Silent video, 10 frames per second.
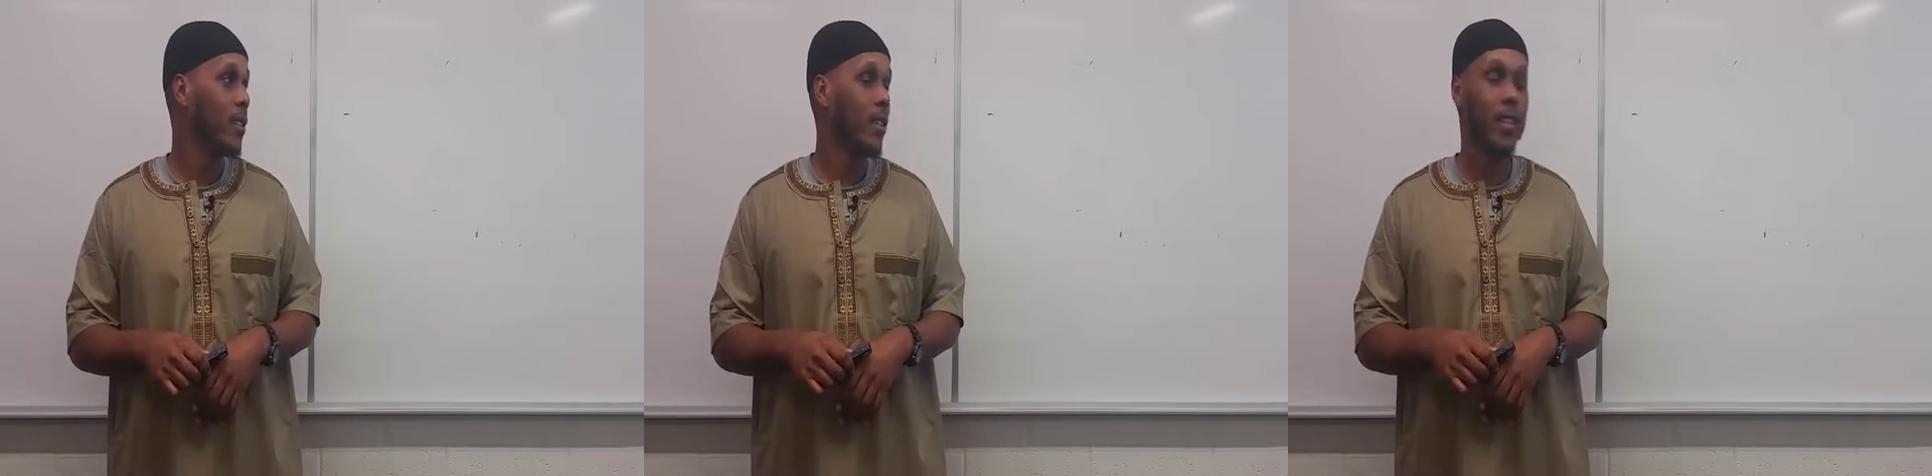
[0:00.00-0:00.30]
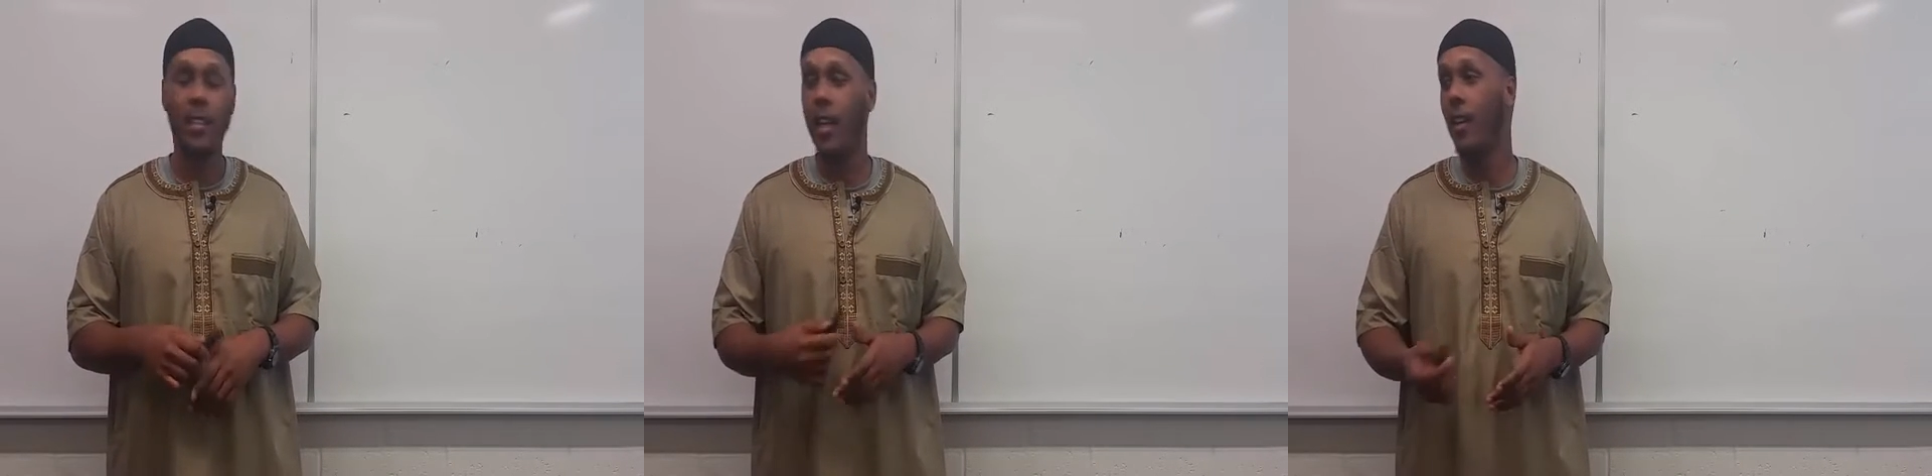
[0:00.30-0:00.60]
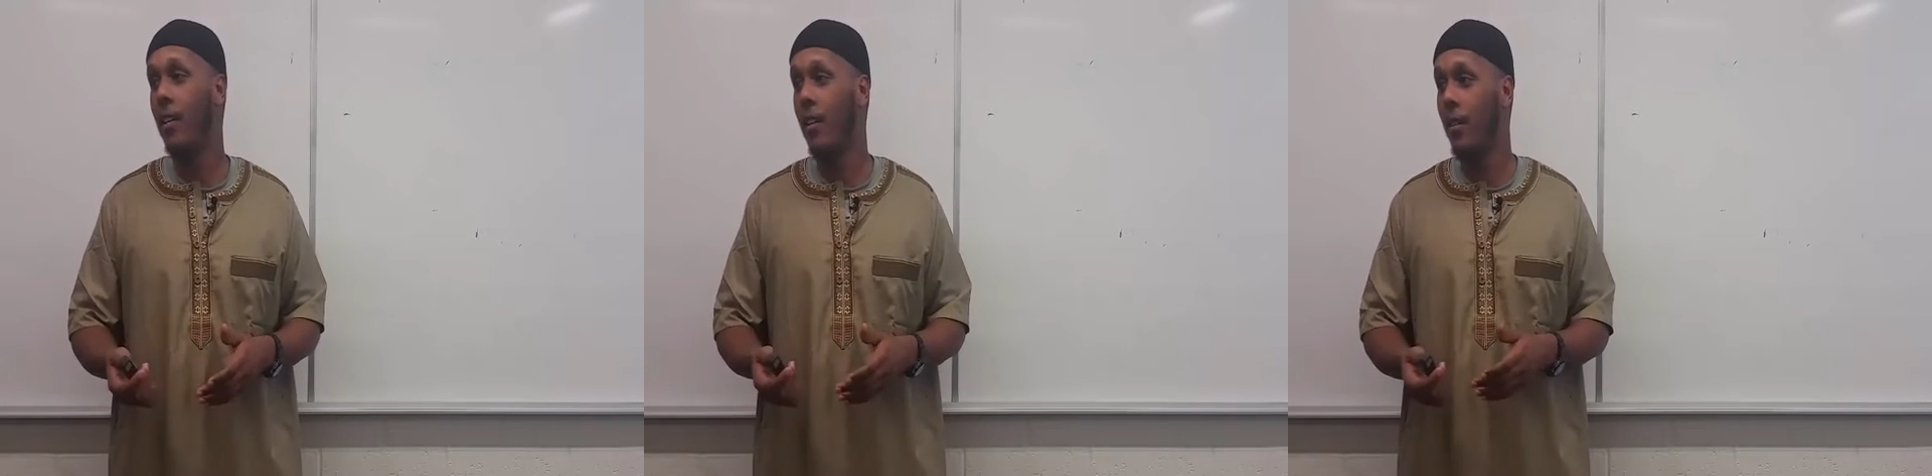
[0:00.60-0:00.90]
Right?
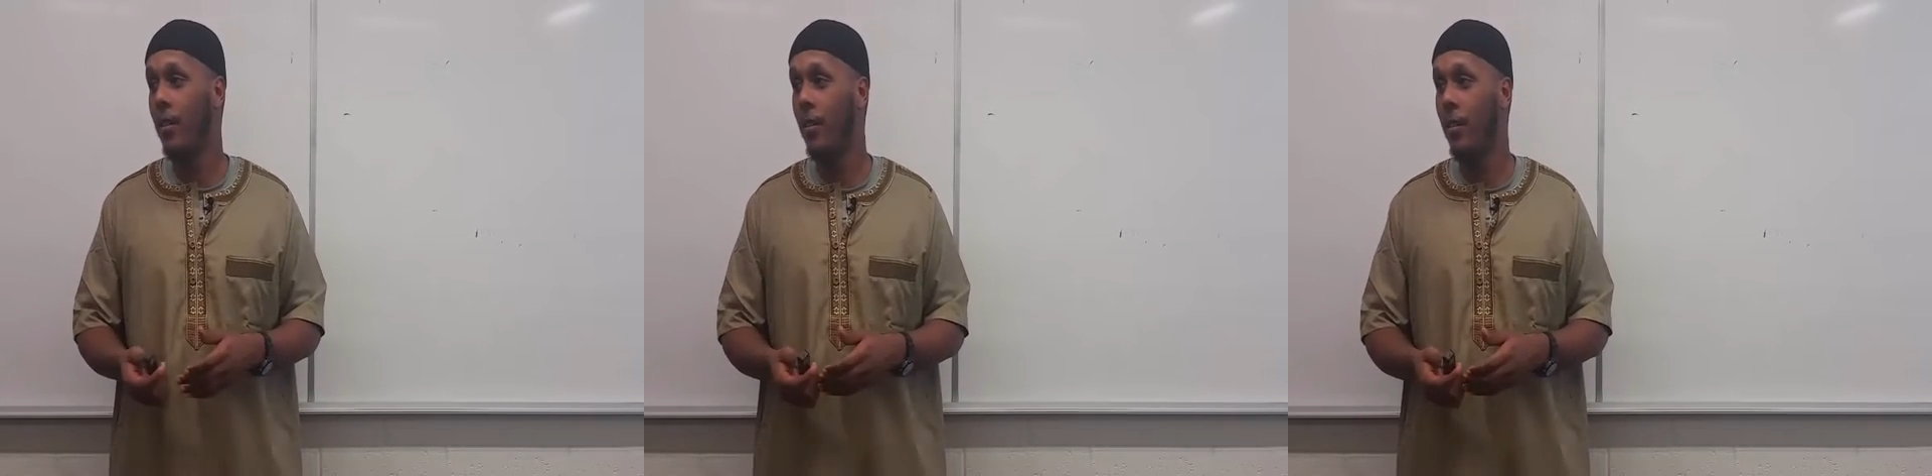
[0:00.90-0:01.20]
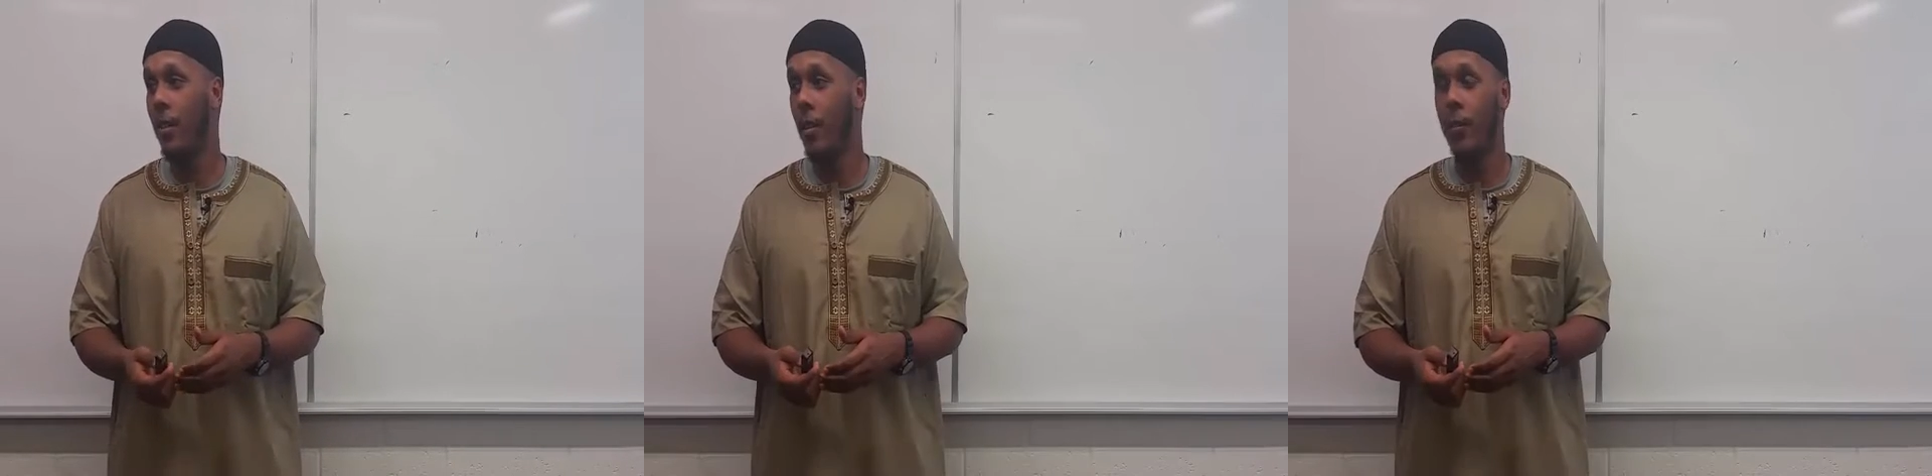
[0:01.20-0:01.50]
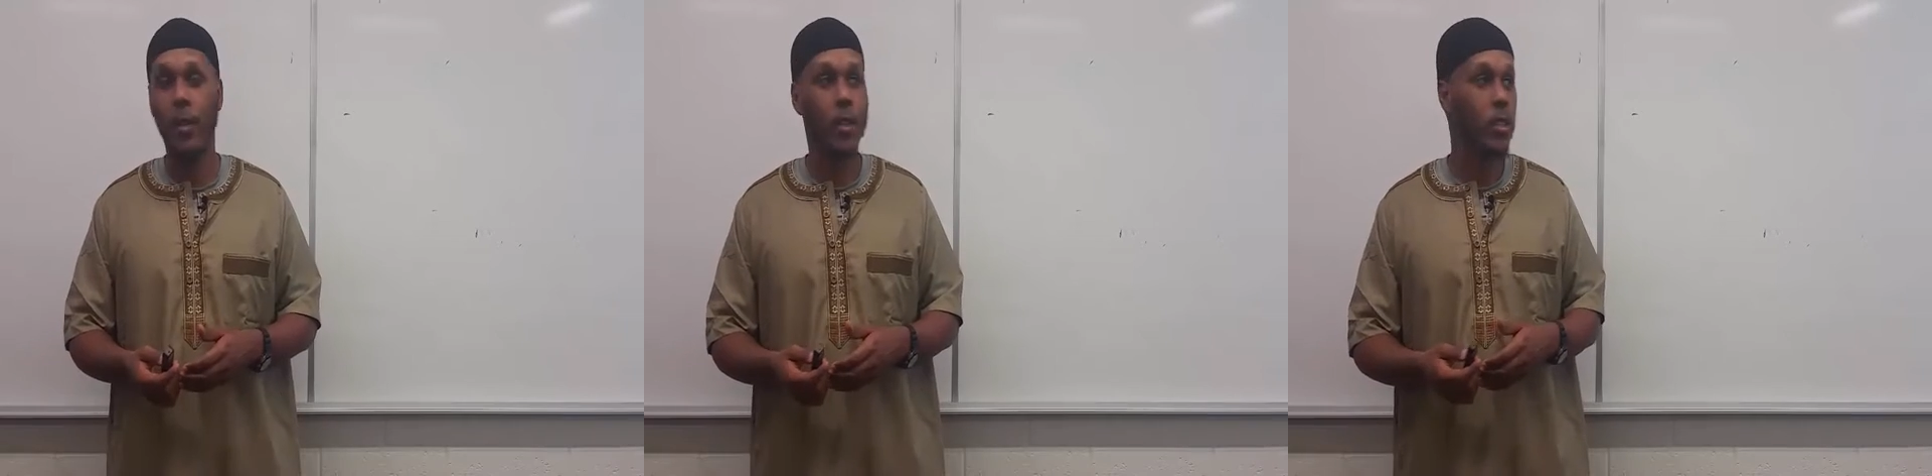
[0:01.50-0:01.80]
Tylenol.
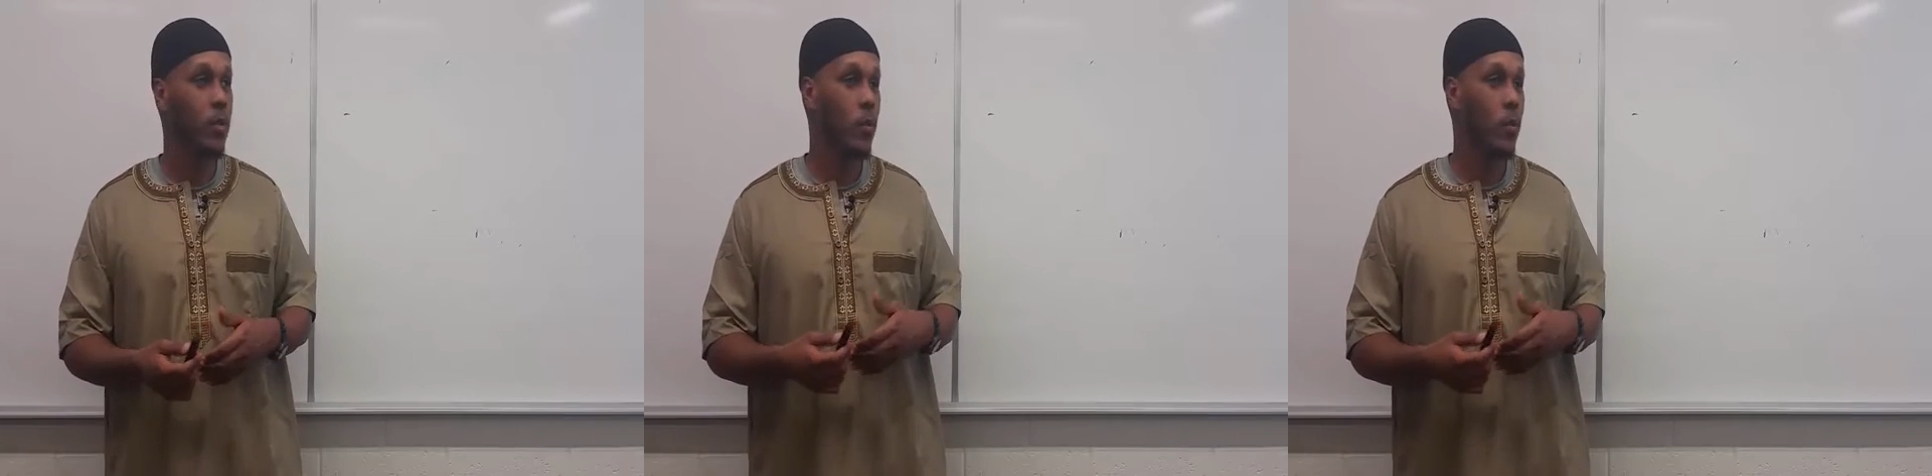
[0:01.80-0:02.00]
Because